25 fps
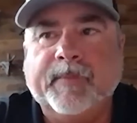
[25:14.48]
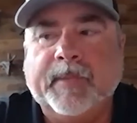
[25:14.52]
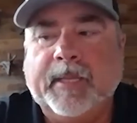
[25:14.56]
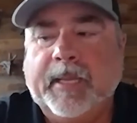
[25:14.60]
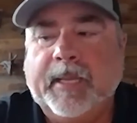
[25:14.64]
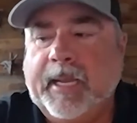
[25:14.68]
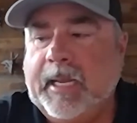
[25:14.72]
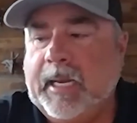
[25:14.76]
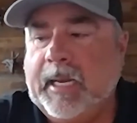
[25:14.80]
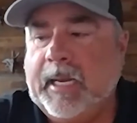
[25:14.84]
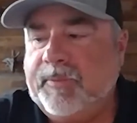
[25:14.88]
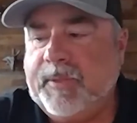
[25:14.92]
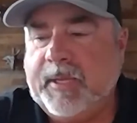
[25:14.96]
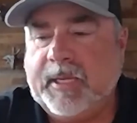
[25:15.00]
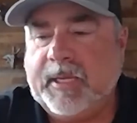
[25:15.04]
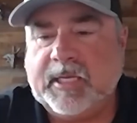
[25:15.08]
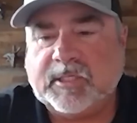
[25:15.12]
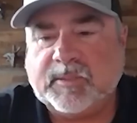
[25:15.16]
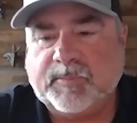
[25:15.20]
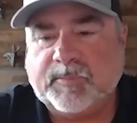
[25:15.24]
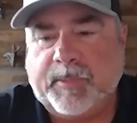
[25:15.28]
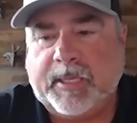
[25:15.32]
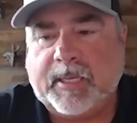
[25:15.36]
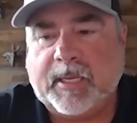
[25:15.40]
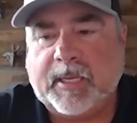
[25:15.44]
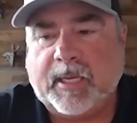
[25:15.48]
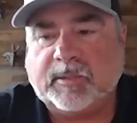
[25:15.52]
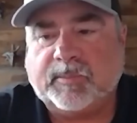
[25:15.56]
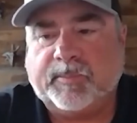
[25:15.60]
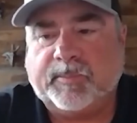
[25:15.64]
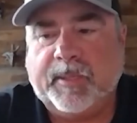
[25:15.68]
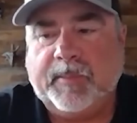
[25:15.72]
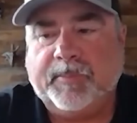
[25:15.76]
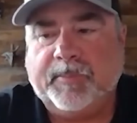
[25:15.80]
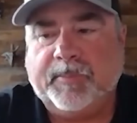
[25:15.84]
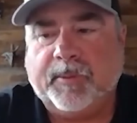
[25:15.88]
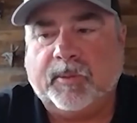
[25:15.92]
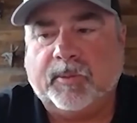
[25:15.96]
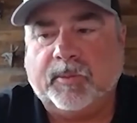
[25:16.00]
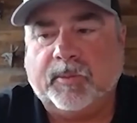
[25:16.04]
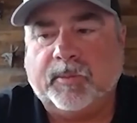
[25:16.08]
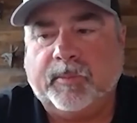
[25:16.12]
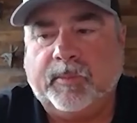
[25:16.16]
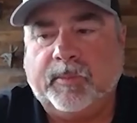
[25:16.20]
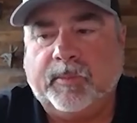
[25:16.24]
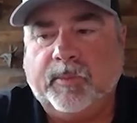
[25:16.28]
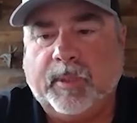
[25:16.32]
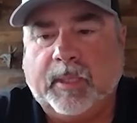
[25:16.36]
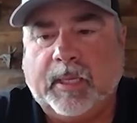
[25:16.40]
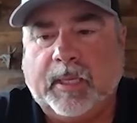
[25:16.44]
And I think it's because
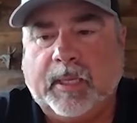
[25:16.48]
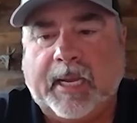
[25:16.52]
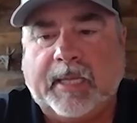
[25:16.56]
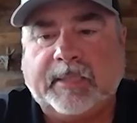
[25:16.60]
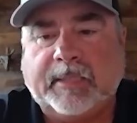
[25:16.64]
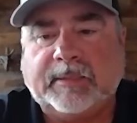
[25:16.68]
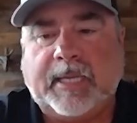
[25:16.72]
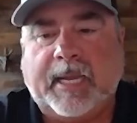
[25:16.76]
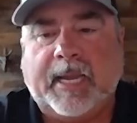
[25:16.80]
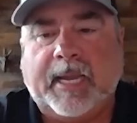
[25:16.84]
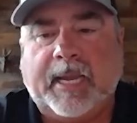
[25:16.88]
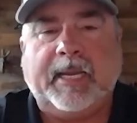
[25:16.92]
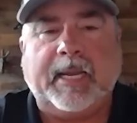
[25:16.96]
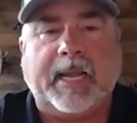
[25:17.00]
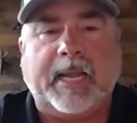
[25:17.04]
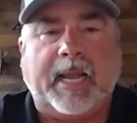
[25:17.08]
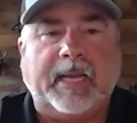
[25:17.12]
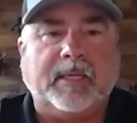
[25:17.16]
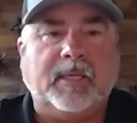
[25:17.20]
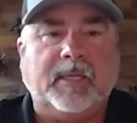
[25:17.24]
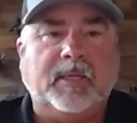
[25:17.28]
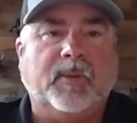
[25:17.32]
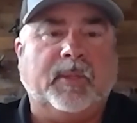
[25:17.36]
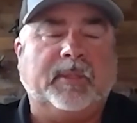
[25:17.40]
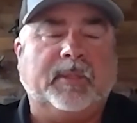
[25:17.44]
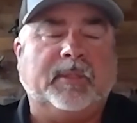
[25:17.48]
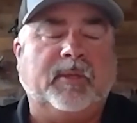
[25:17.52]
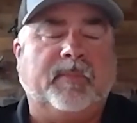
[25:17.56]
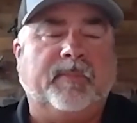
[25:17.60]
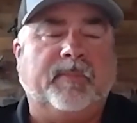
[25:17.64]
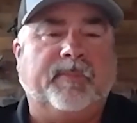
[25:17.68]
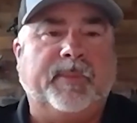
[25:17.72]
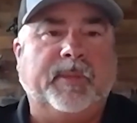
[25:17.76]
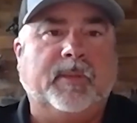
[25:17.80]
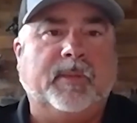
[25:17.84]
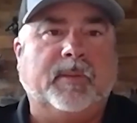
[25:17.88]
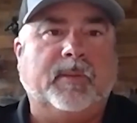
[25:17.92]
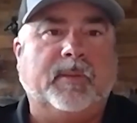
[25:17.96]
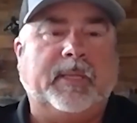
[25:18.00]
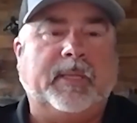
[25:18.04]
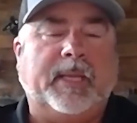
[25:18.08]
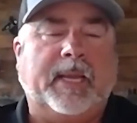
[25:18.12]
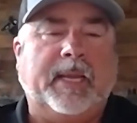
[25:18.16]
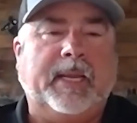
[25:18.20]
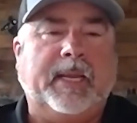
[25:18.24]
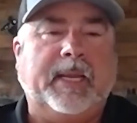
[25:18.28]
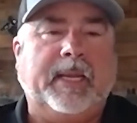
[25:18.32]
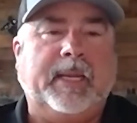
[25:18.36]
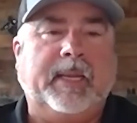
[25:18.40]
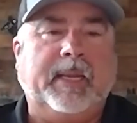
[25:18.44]
people realize, hey, I can go out there
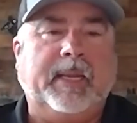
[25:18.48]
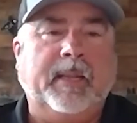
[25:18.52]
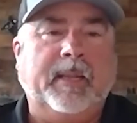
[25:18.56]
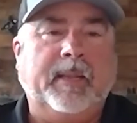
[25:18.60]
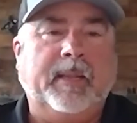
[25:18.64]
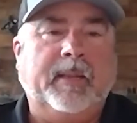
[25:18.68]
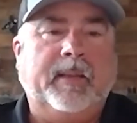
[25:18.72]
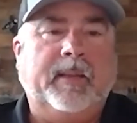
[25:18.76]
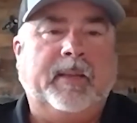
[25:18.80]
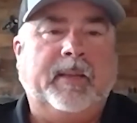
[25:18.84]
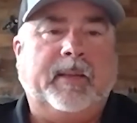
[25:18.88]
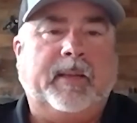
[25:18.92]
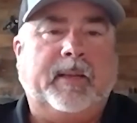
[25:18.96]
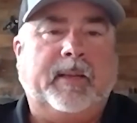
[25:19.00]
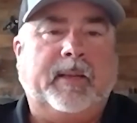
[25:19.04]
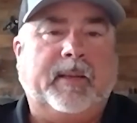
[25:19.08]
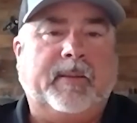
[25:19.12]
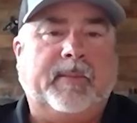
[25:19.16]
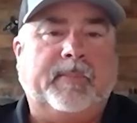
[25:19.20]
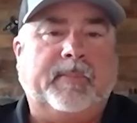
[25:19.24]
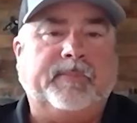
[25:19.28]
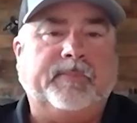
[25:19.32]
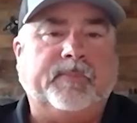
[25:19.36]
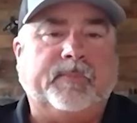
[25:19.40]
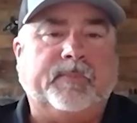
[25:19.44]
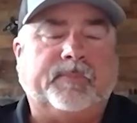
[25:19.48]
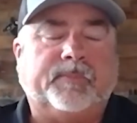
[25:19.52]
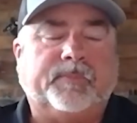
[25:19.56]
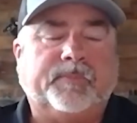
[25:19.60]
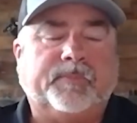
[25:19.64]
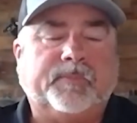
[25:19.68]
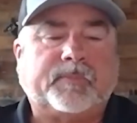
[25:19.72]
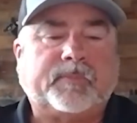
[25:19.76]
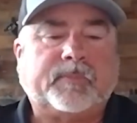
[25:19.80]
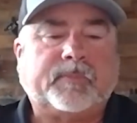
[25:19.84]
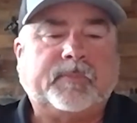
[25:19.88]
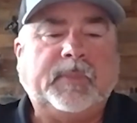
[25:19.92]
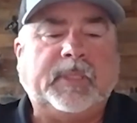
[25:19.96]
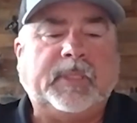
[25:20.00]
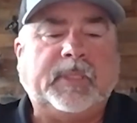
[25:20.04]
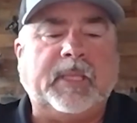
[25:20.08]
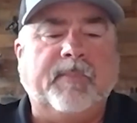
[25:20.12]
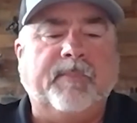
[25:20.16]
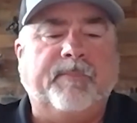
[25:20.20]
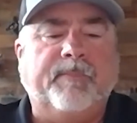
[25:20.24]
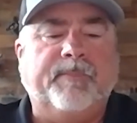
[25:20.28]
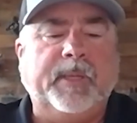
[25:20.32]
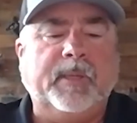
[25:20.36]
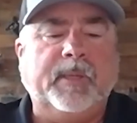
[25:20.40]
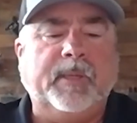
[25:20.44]
and um,
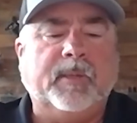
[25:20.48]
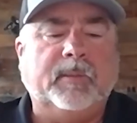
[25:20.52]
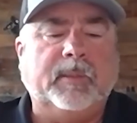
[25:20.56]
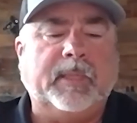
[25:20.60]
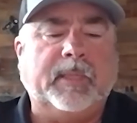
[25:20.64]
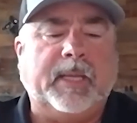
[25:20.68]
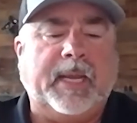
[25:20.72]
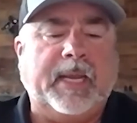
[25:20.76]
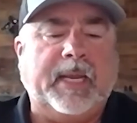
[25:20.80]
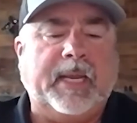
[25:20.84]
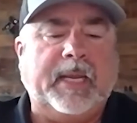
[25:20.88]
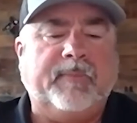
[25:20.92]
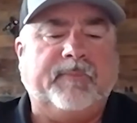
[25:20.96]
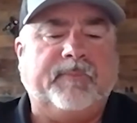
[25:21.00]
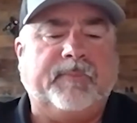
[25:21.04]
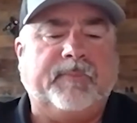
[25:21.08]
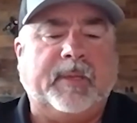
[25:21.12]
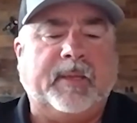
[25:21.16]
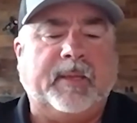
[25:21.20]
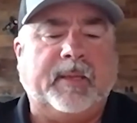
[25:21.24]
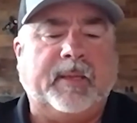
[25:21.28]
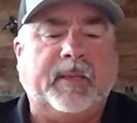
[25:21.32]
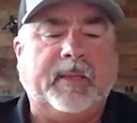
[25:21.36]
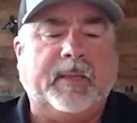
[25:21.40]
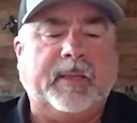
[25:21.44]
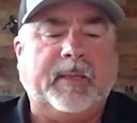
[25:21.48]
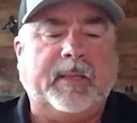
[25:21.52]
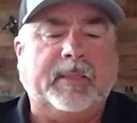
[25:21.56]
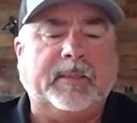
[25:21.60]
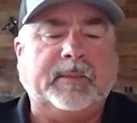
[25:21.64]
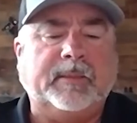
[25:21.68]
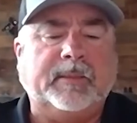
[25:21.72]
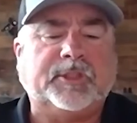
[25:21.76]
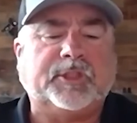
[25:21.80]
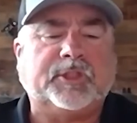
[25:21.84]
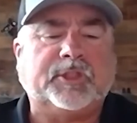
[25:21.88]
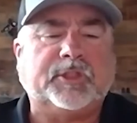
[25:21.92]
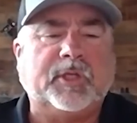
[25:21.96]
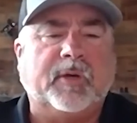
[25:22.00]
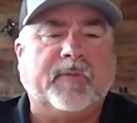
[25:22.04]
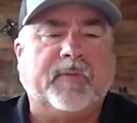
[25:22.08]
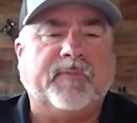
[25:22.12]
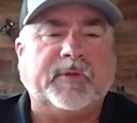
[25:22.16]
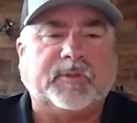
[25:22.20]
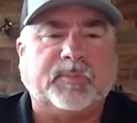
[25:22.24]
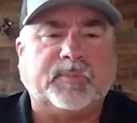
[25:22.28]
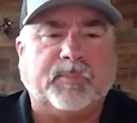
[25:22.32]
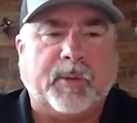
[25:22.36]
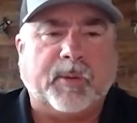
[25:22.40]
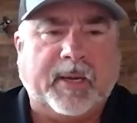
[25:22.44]
build a
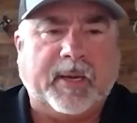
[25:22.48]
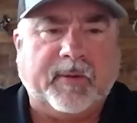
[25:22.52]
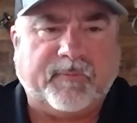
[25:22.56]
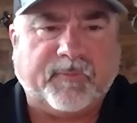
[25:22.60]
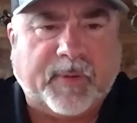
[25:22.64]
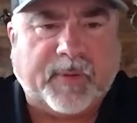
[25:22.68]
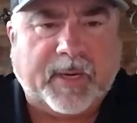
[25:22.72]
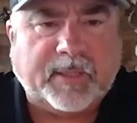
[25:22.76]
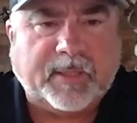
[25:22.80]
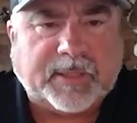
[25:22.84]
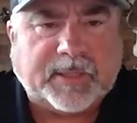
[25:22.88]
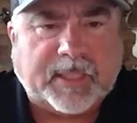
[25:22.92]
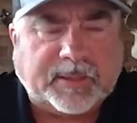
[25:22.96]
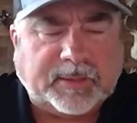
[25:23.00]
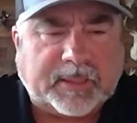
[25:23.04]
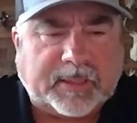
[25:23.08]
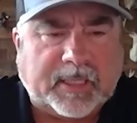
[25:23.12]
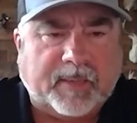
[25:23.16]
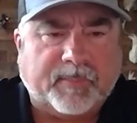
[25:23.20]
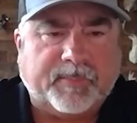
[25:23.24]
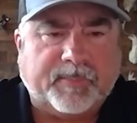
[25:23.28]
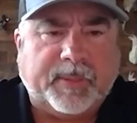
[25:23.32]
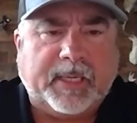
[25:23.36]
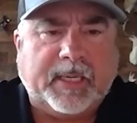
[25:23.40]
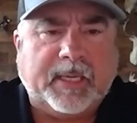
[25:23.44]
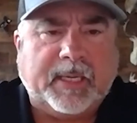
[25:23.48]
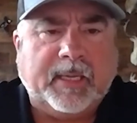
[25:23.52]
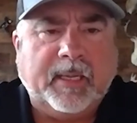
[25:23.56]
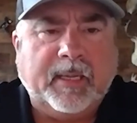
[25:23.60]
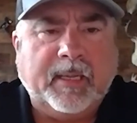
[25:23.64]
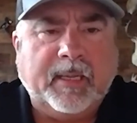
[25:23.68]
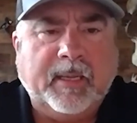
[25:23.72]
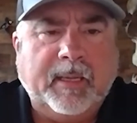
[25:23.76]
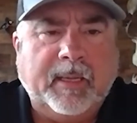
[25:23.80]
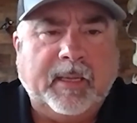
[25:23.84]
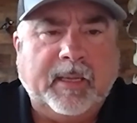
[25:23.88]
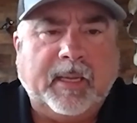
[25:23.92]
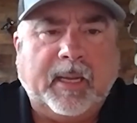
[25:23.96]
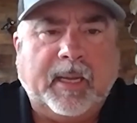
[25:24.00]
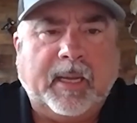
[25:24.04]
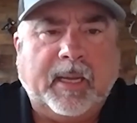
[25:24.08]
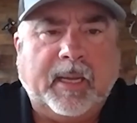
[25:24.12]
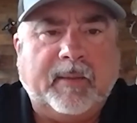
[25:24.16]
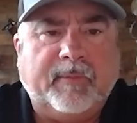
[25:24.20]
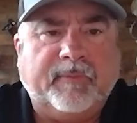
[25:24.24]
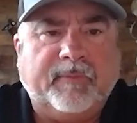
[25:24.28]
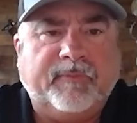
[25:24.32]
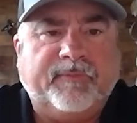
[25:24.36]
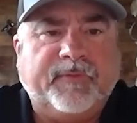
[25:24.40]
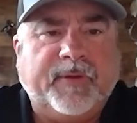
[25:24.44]
service brand franchise company
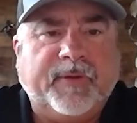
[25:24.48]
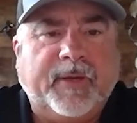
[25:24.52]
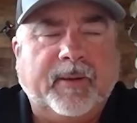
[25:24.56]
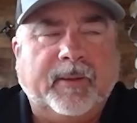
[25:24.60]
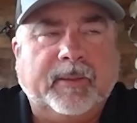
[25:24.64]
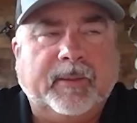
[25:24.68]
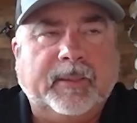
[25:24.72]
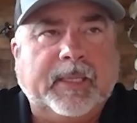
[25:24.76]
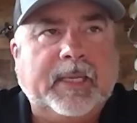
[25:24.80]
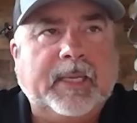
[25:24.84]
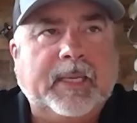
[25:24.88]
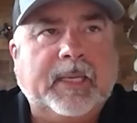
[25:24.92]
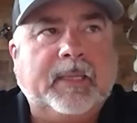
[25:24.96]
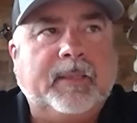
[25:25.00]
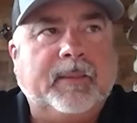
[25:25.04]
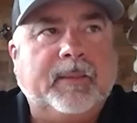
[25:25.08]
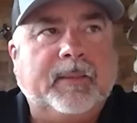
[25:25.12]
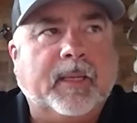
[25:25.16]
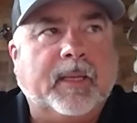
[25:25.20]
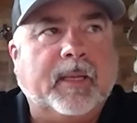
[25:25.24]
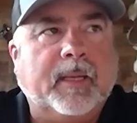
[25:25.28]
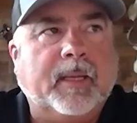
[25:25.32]
fairly